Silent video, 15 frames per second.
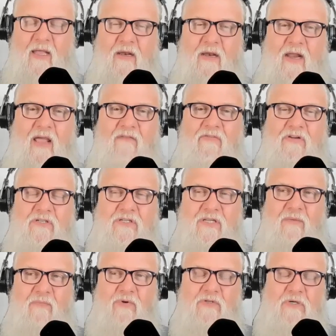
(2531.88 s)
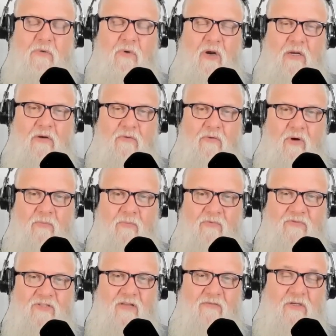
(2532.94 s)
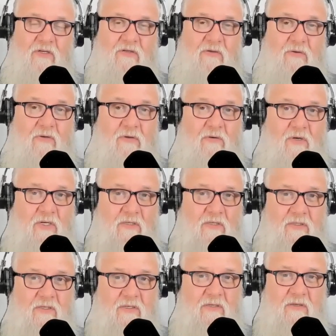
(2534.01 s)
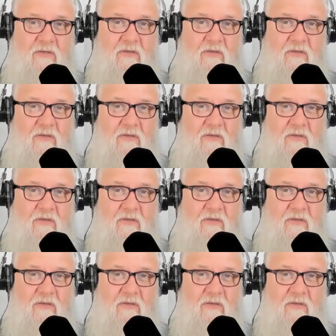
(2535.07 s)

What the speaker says: and an average temperature where I grew up of 72 degrees